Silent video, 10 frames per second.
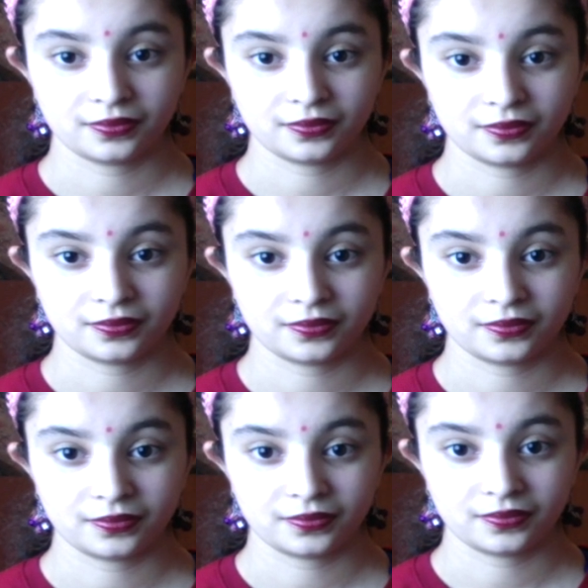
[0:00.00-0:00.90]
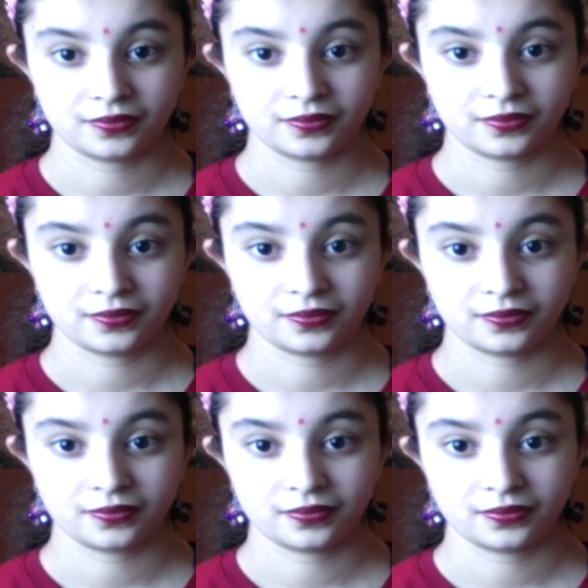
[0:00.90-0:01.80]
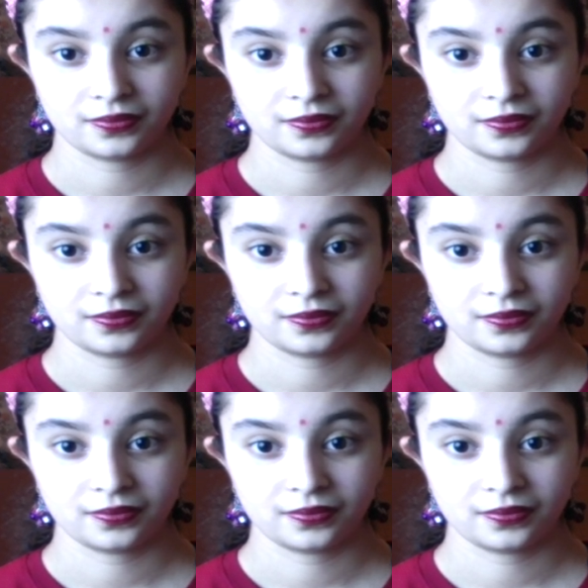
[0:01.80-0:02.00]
(silent)